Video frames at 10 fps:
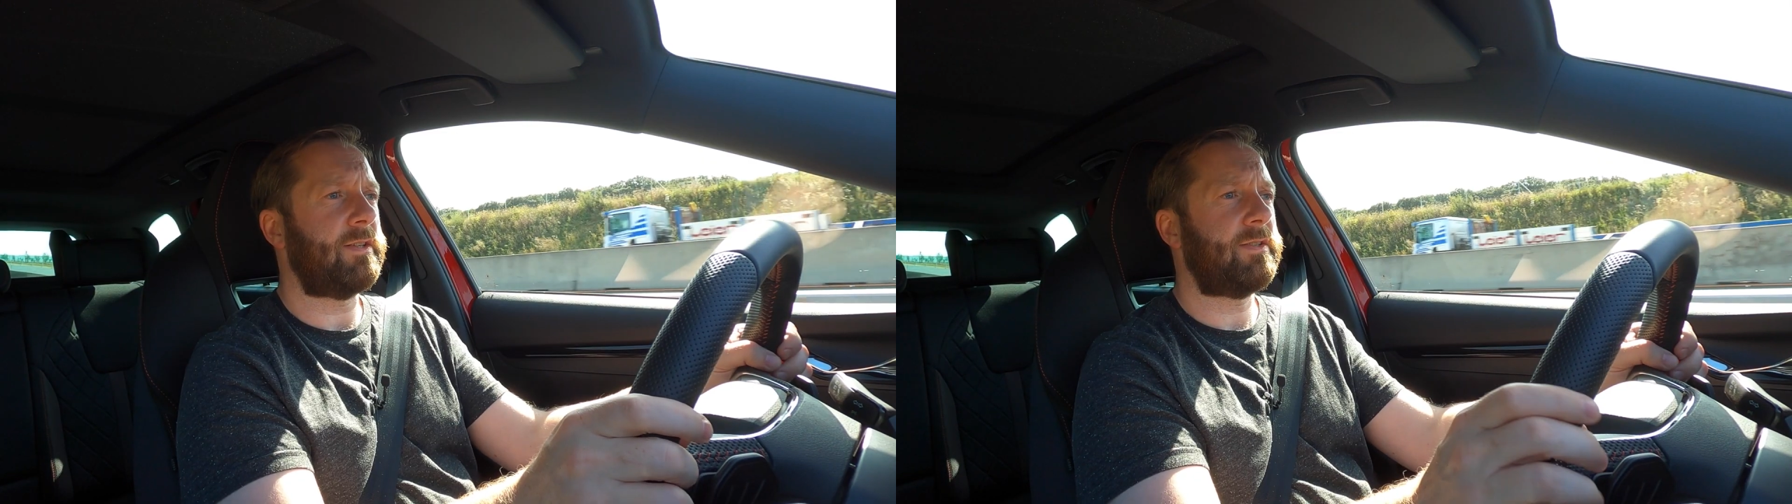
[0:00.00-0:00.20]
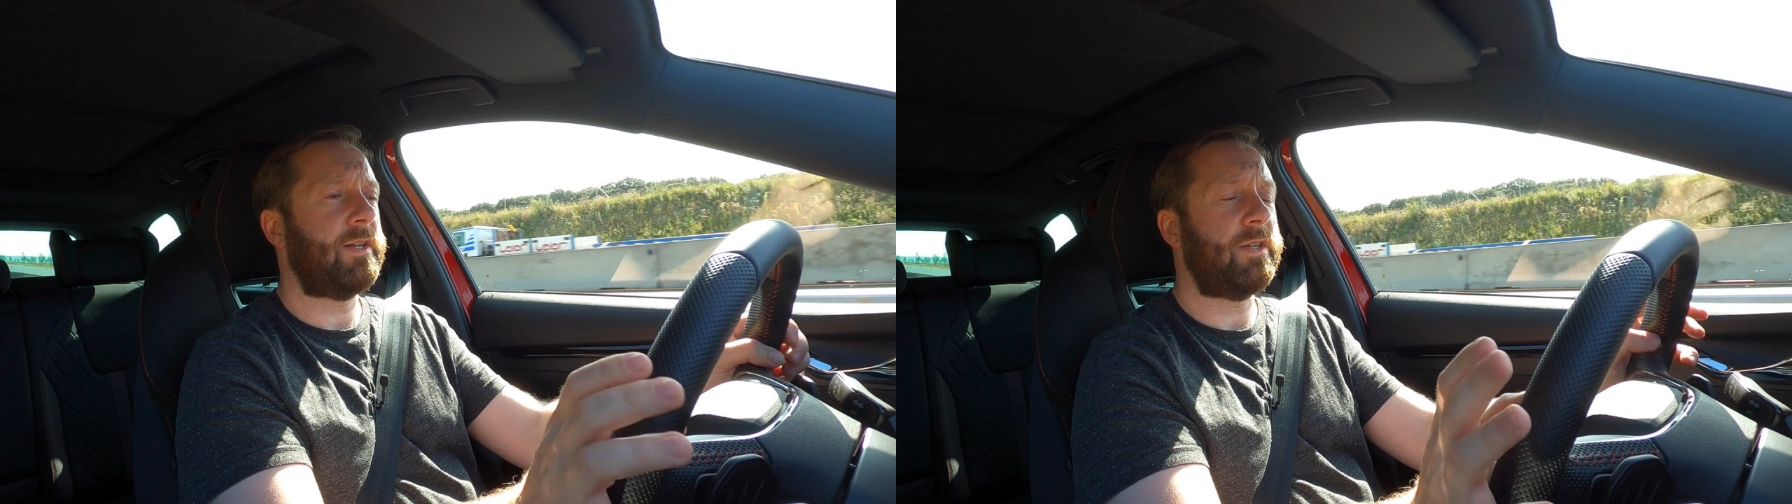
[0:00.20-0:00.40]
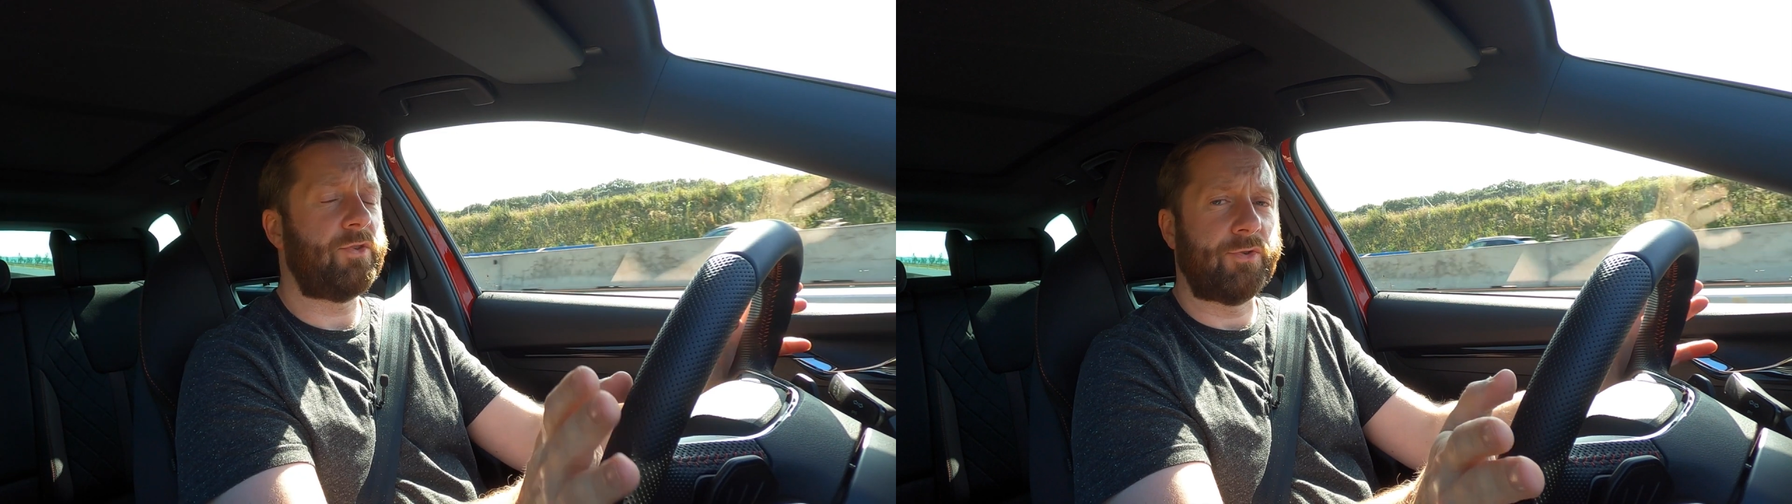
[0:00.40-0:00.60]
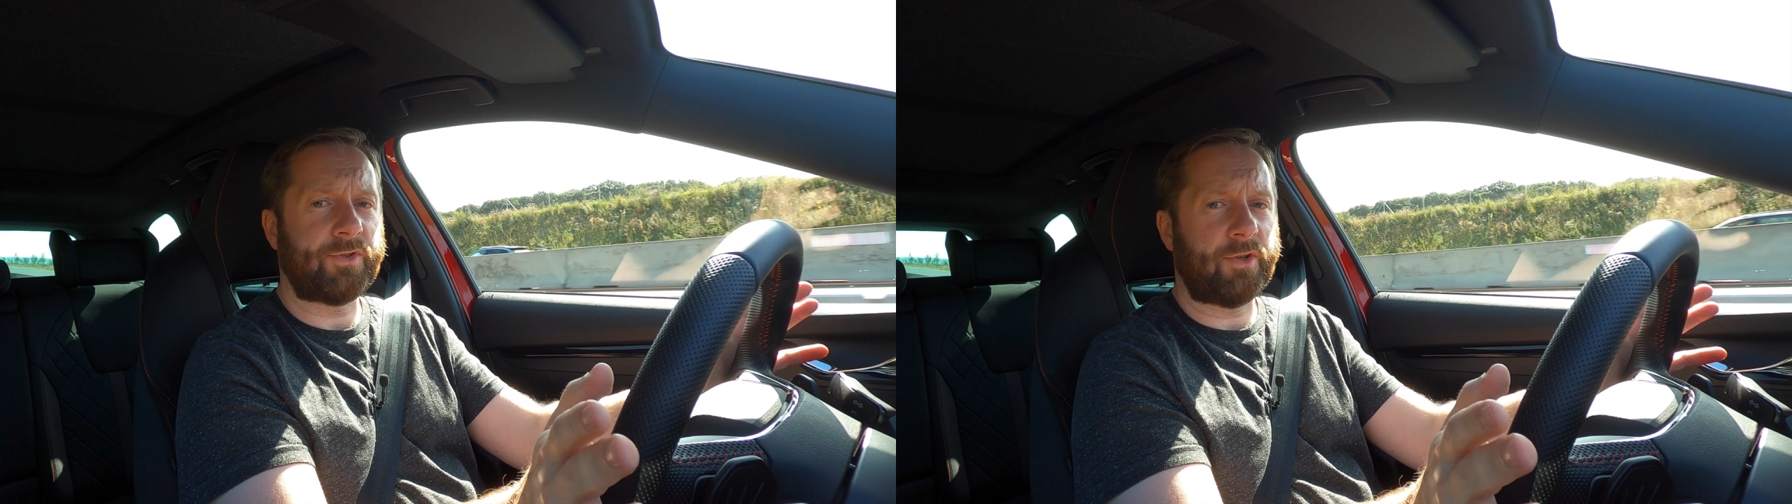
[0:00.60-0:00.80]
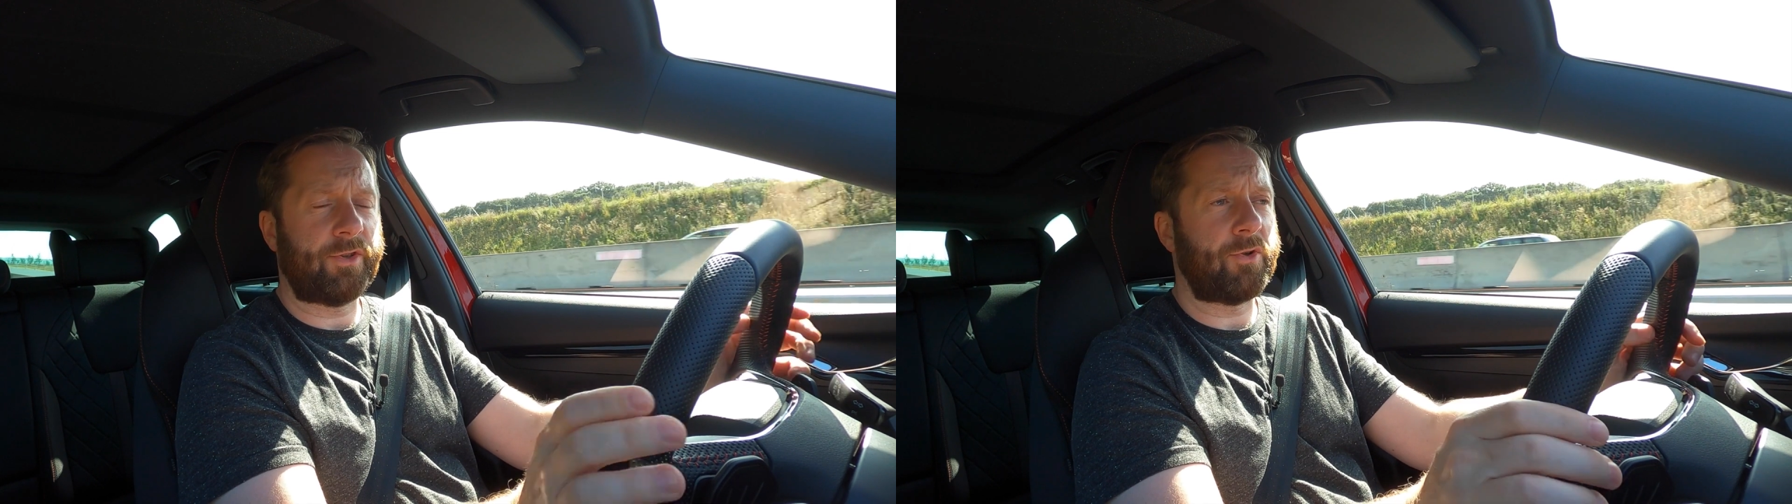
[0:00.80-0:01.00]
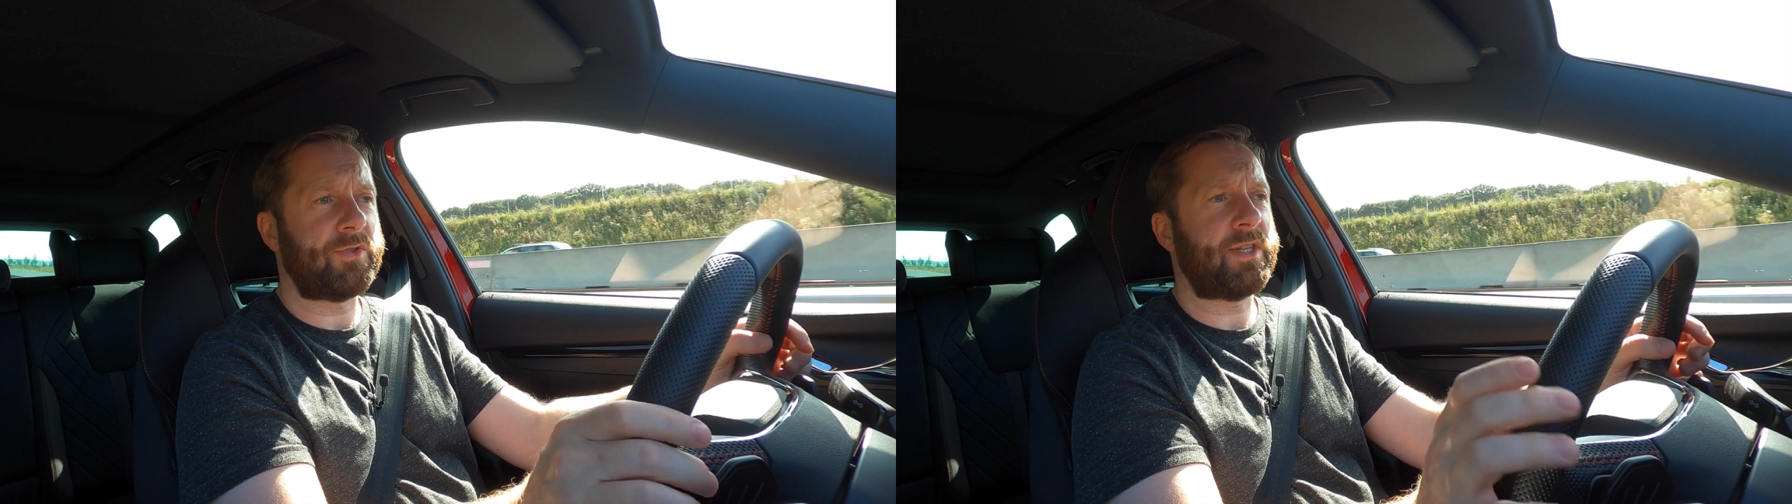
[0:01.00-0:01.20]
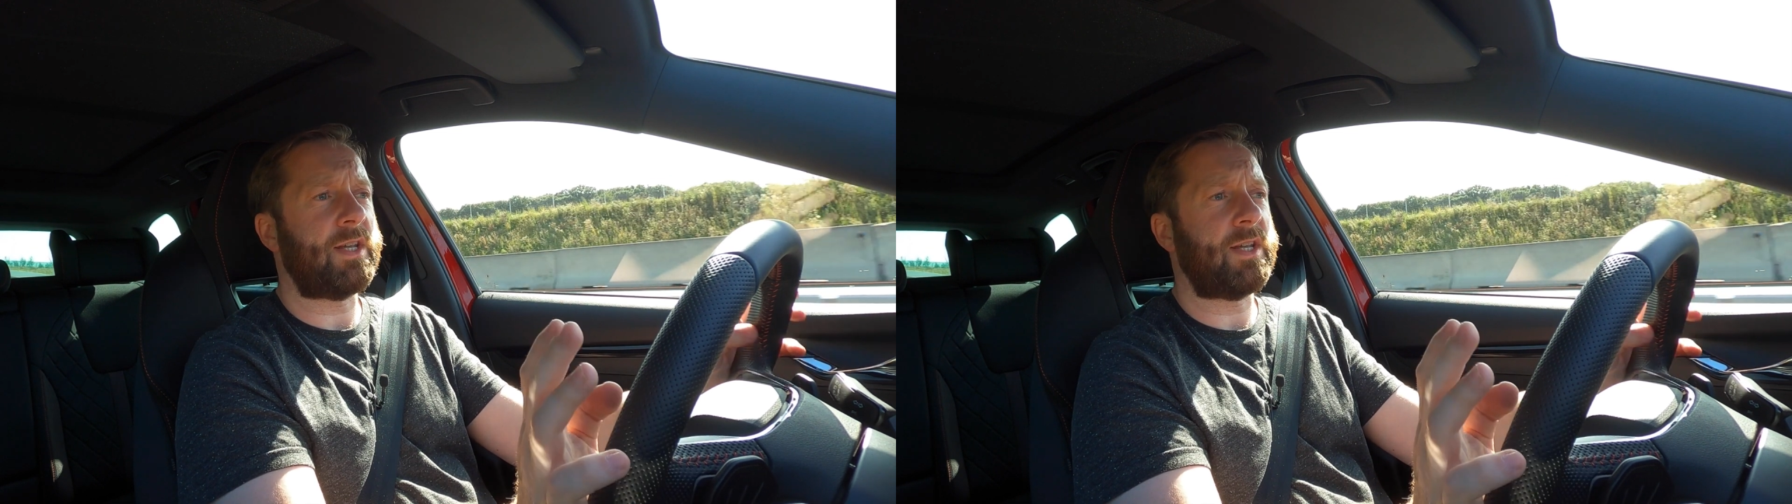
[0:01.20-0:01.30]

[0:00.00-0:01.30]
in it, and it does all those